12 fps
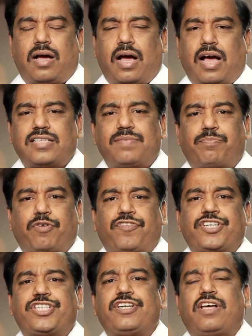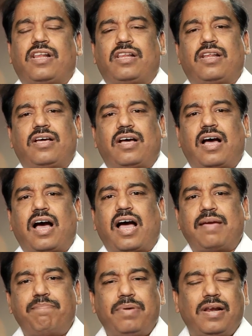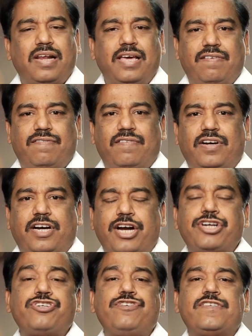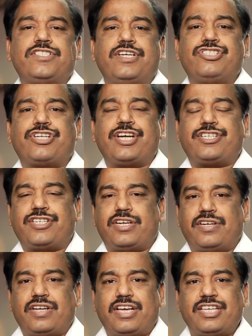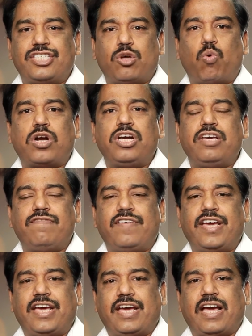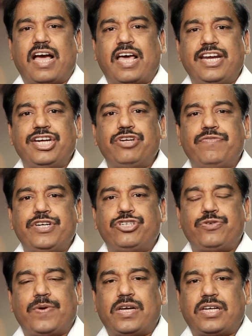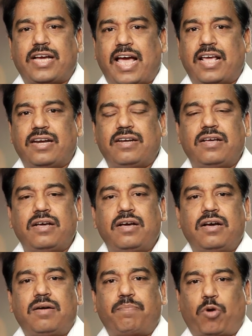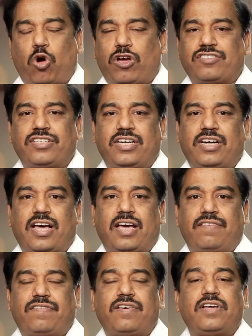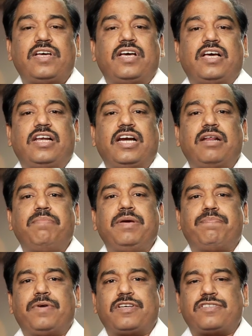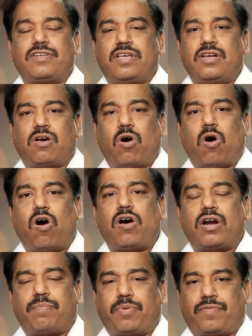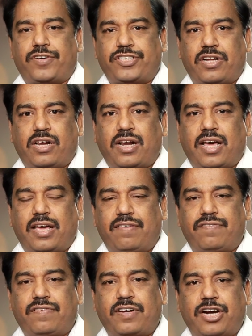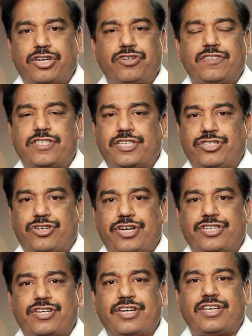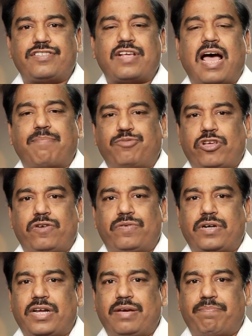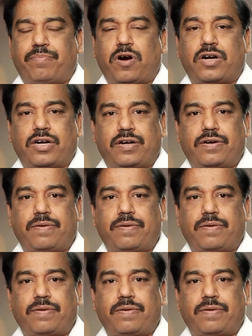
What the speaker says: As a professional, I believe continuous education is the only way an individual can progress in life. Let it be personal or a professional life, continuous education is absolutely important.